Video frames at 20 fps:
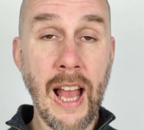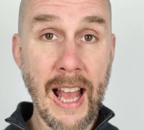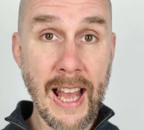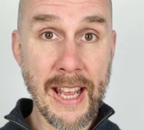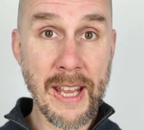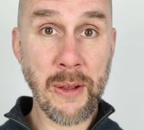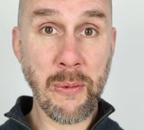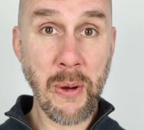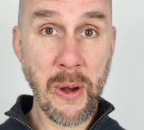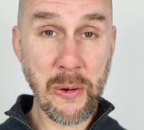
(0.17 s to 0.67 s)

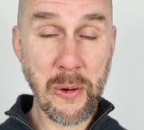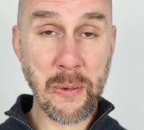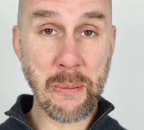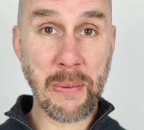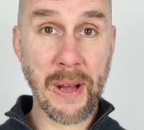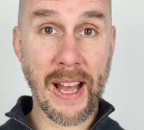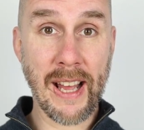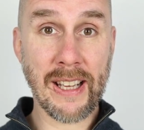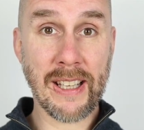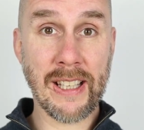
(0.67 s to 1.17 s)
Hey, welcome
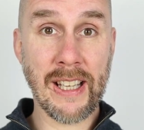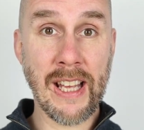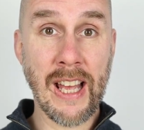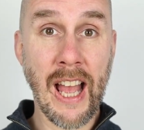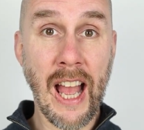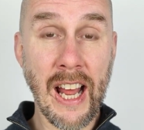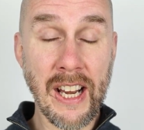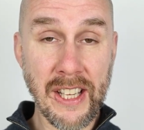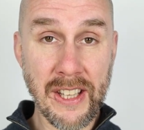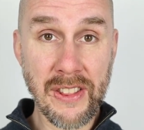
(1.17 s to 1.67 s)
back,
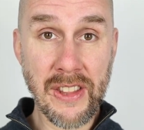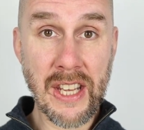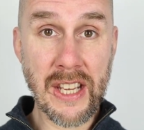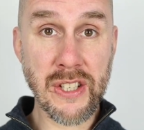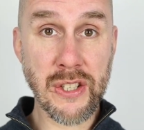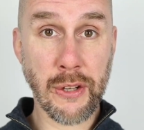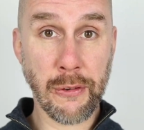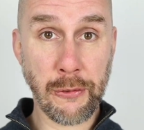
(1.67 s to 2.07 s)
and in this,